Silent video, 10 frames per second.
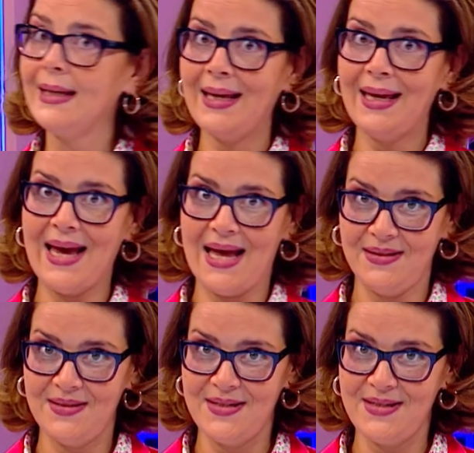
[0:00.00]

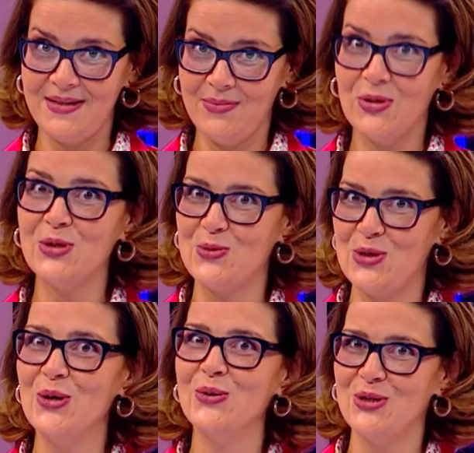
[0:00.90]
can't, because we
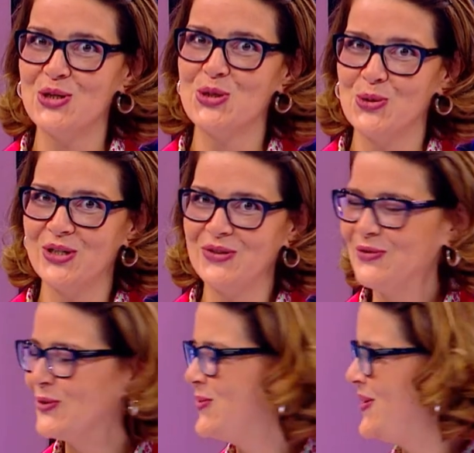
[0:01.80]
know the short
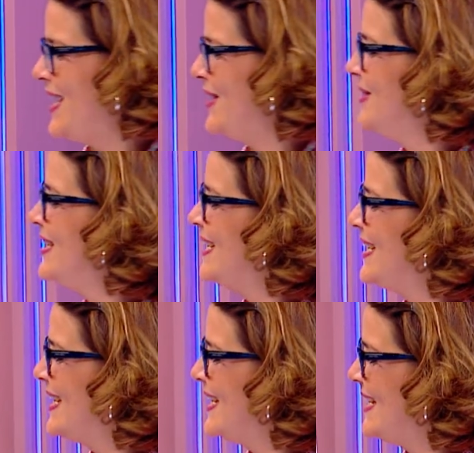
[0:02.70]
form now.
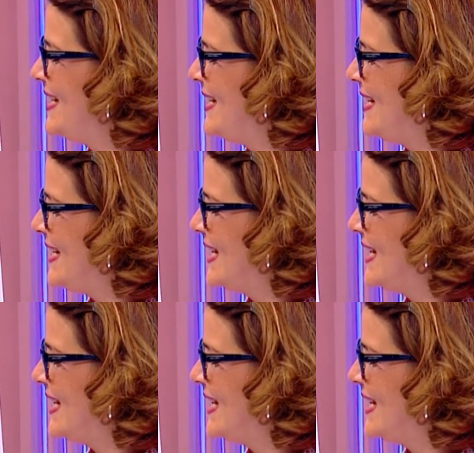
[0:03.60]
He